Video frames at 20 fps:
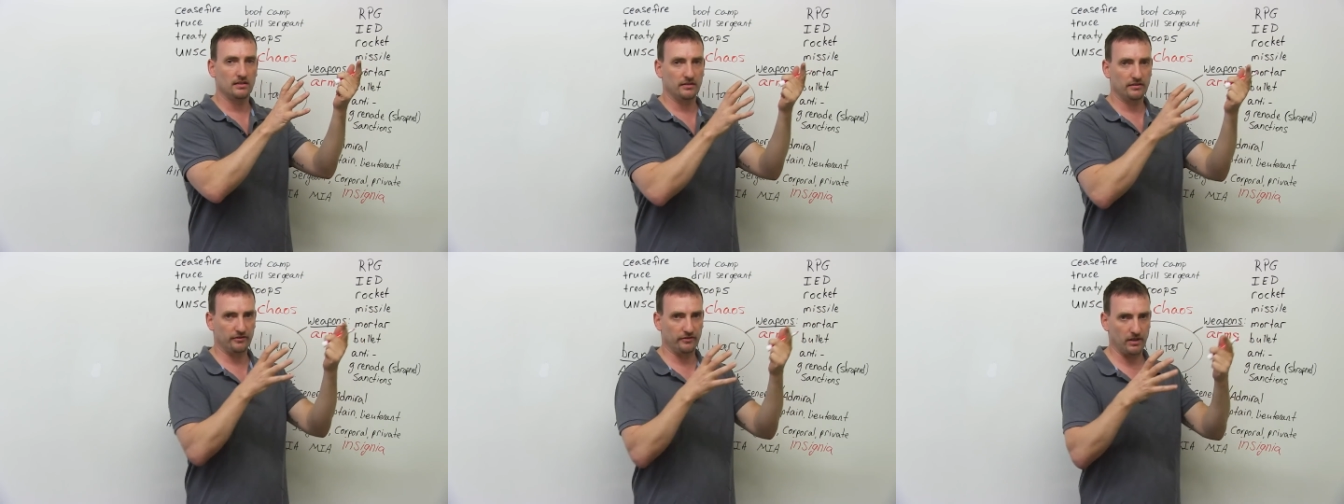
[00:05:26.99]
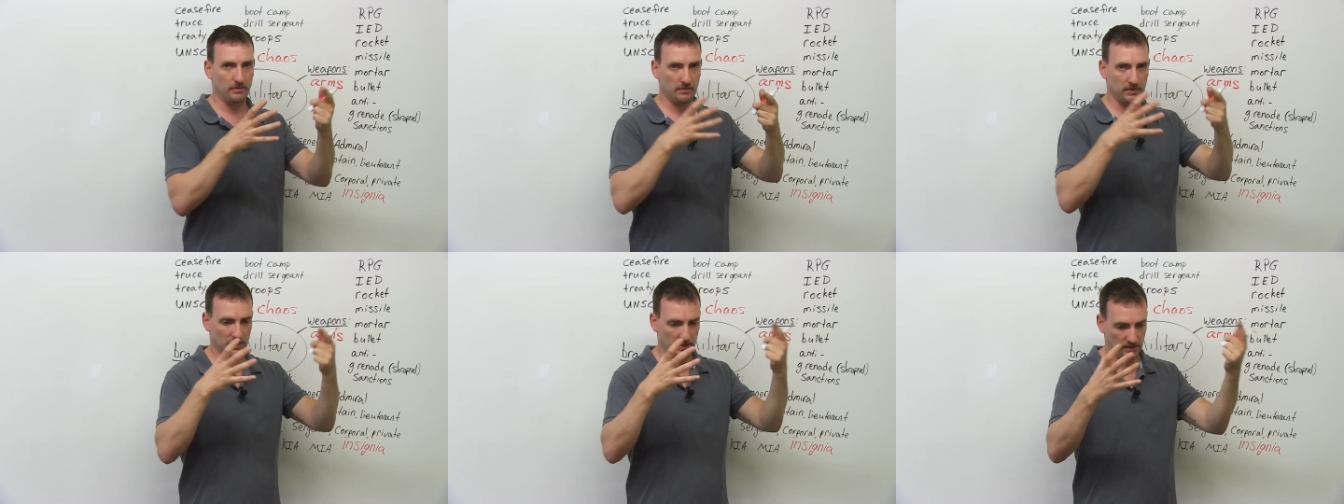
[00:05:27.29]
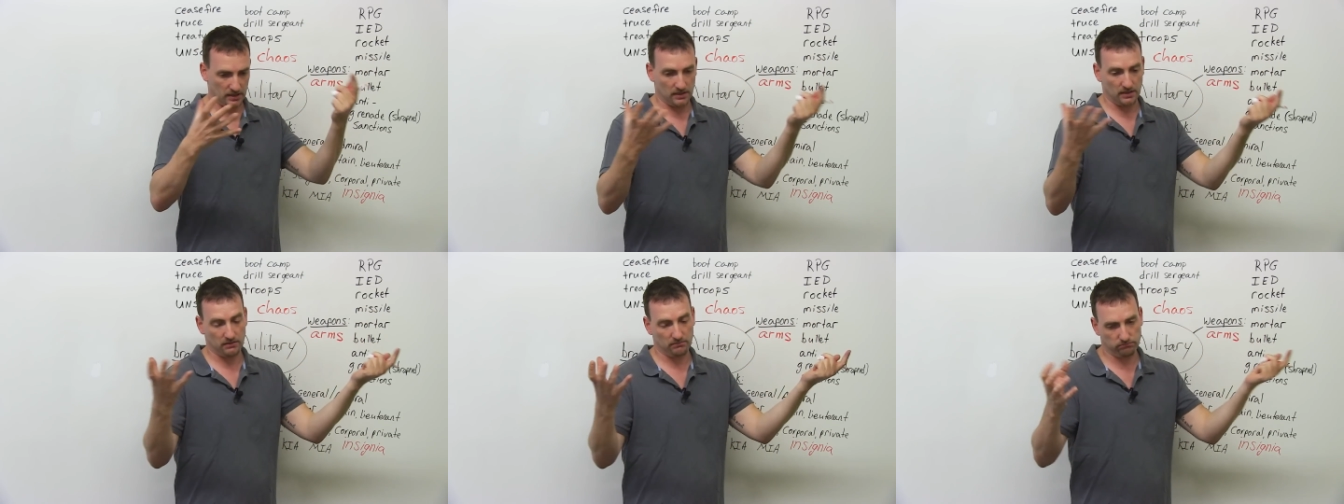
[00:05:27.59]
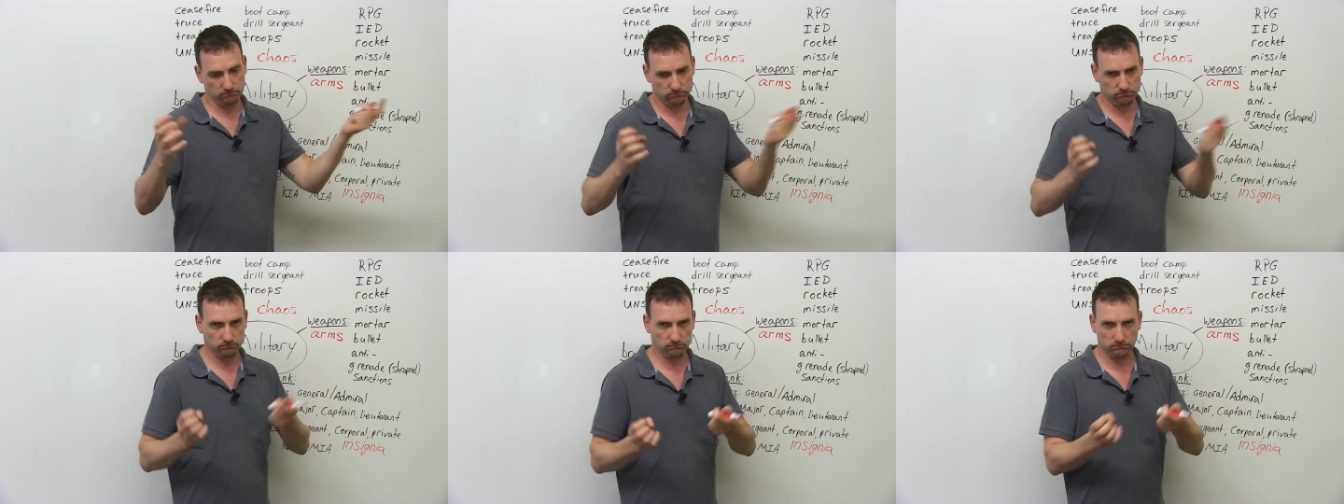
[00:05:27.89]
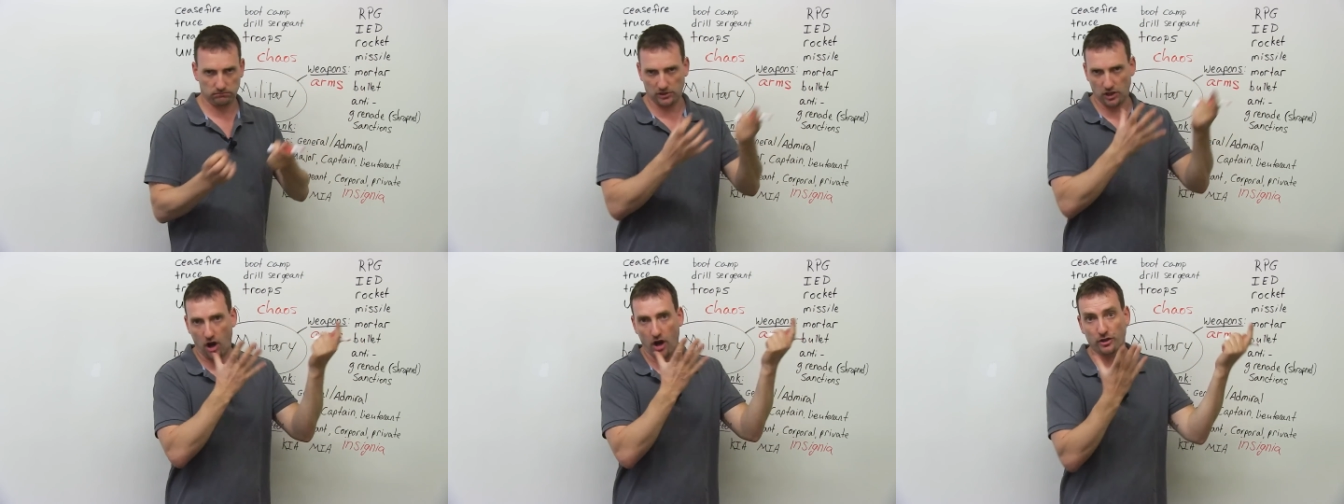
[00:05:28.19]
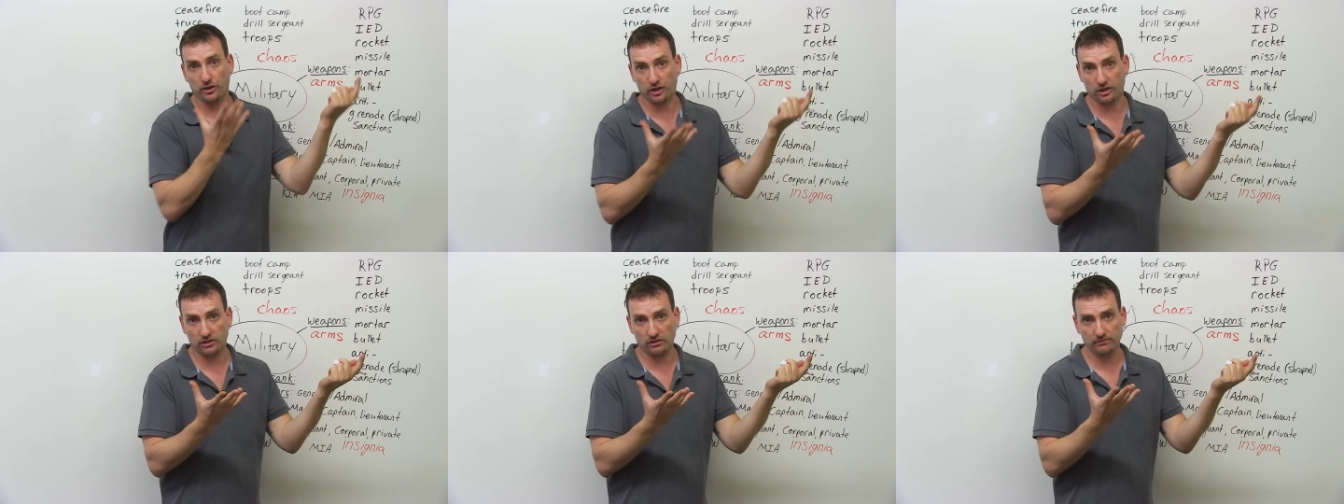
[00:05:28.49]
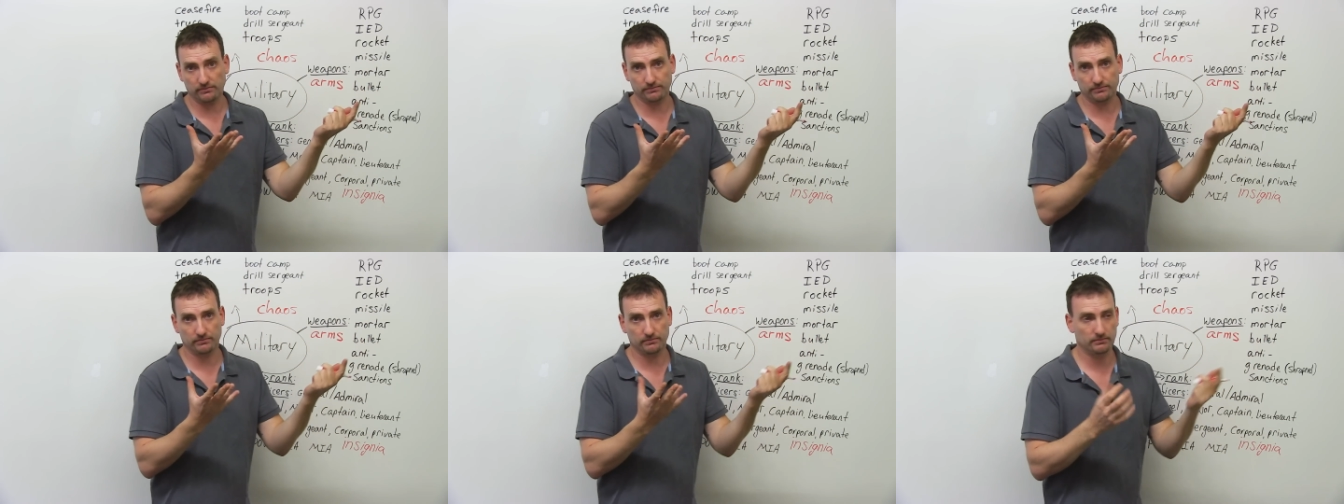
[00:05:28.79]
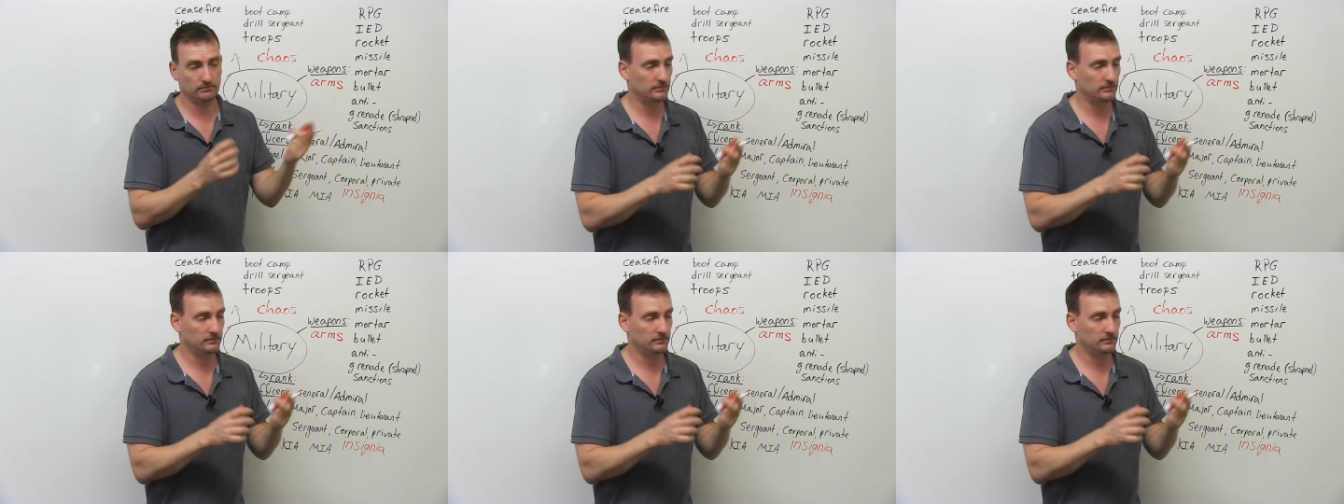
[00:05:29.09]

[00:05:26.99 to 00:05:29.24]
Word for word: from a launcher.